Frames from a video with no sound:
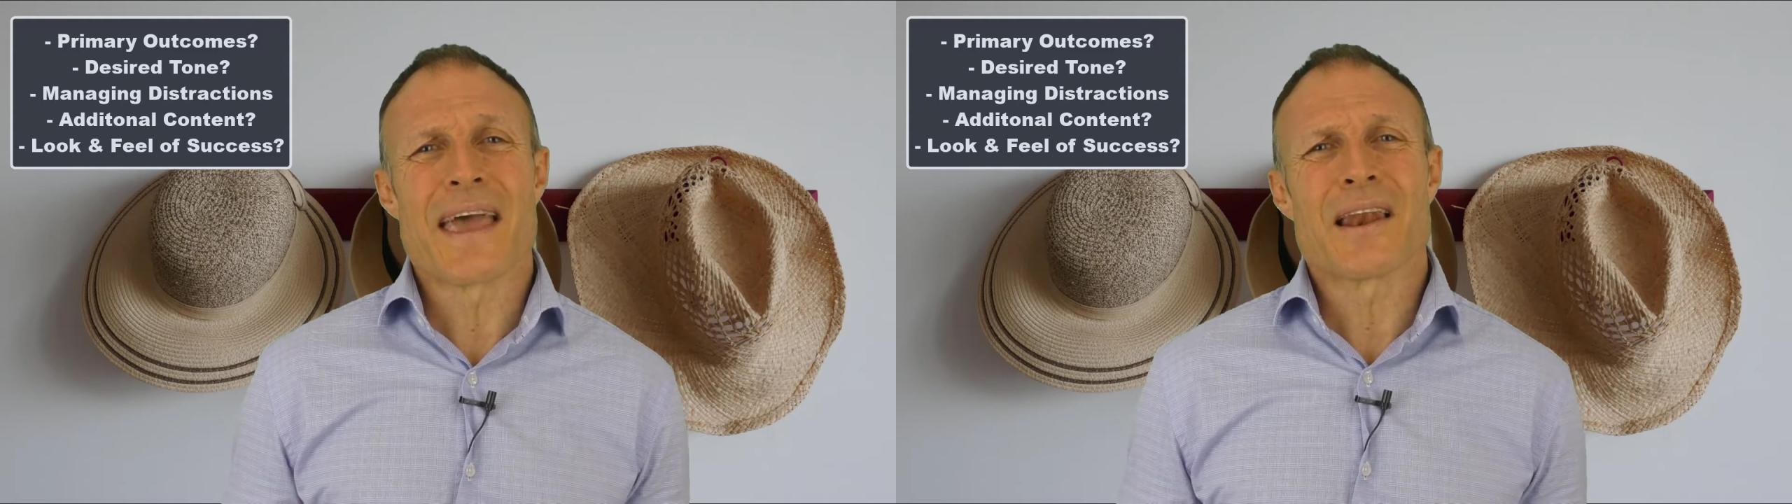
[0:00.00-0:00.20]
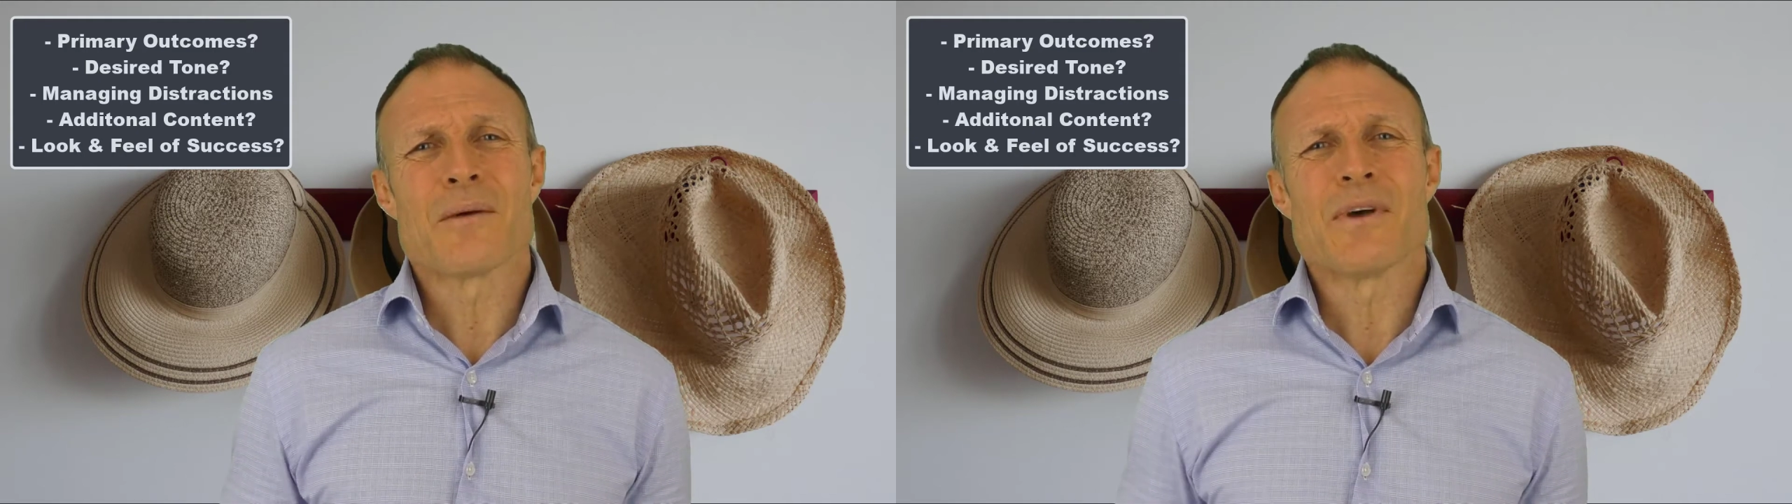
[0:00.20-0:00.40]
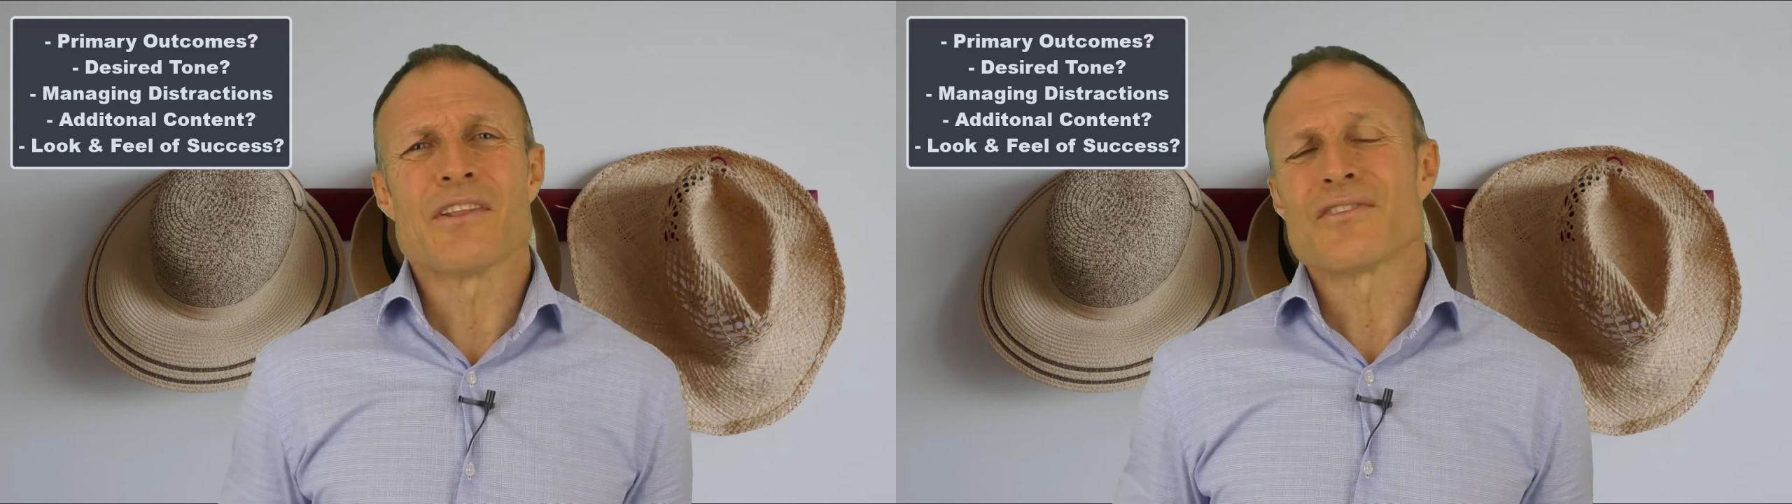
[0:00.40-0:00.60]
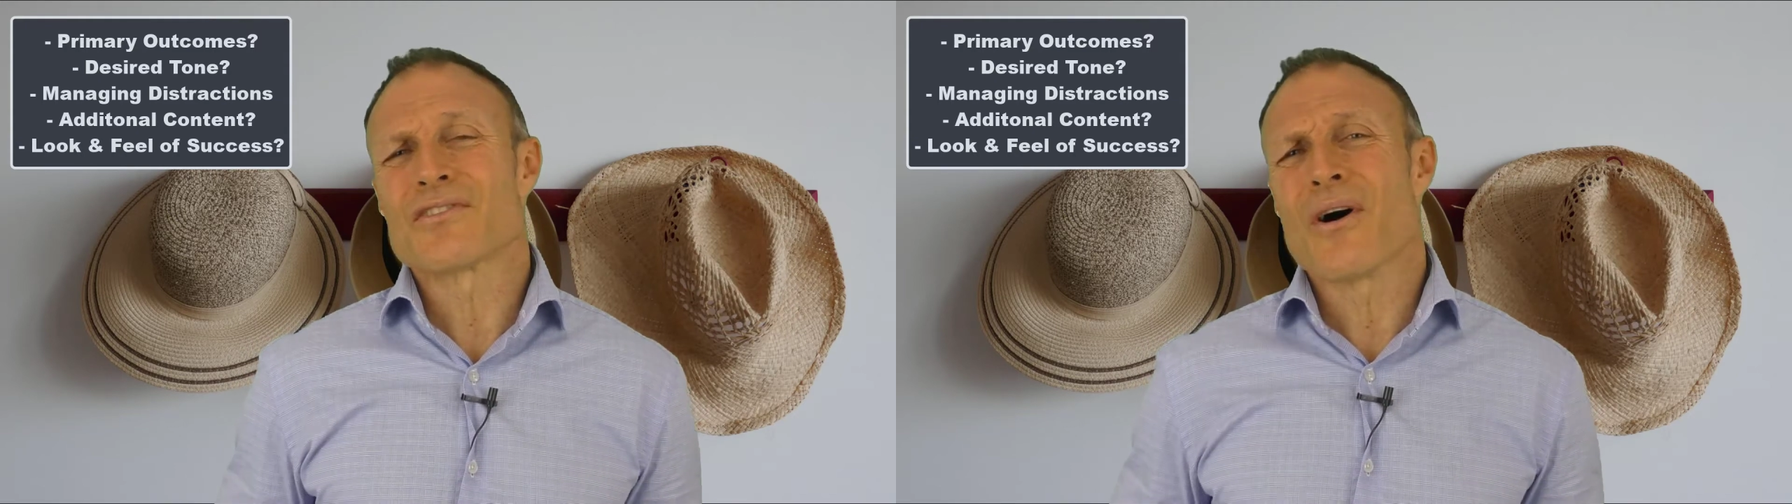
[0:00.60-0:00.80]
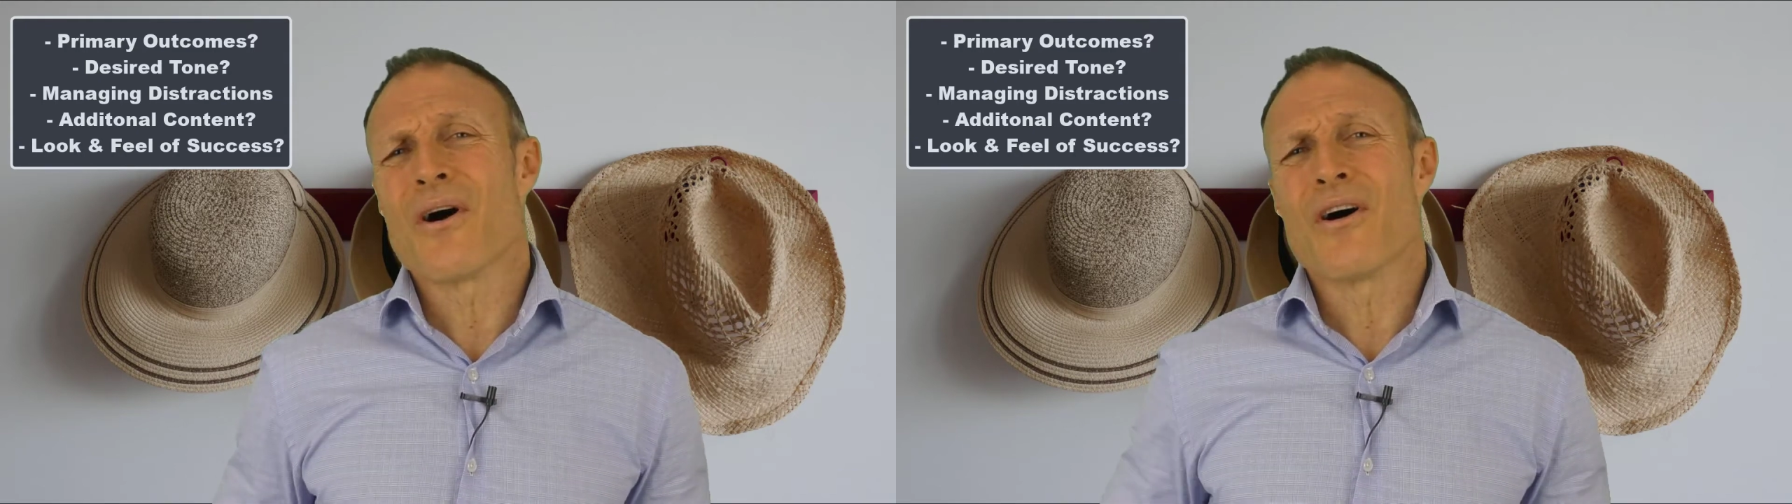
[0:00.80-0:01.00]

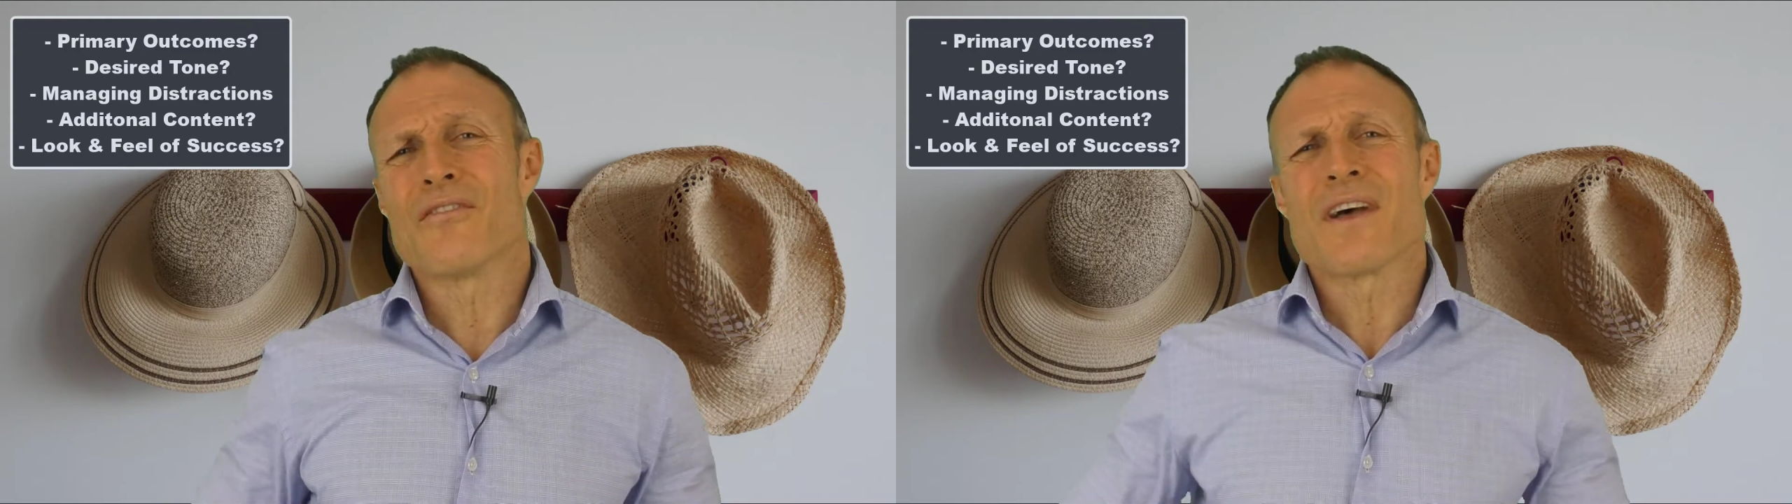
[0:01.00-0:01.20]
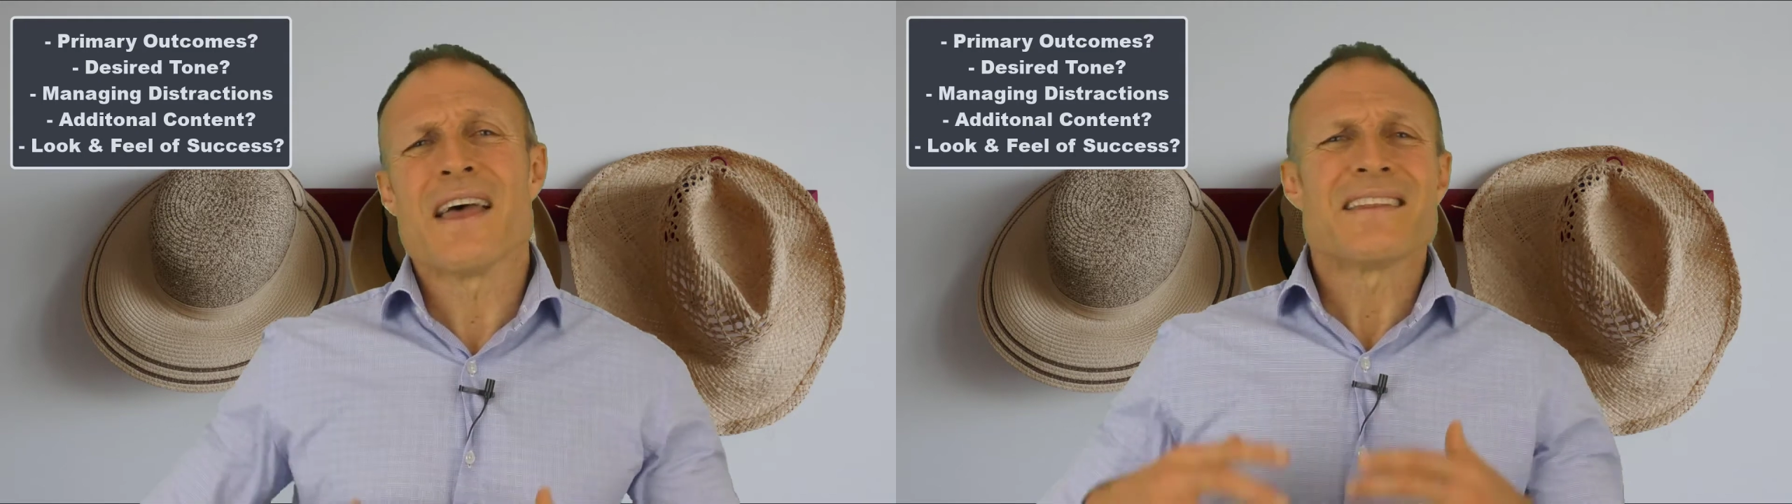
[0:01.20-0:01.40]
elements of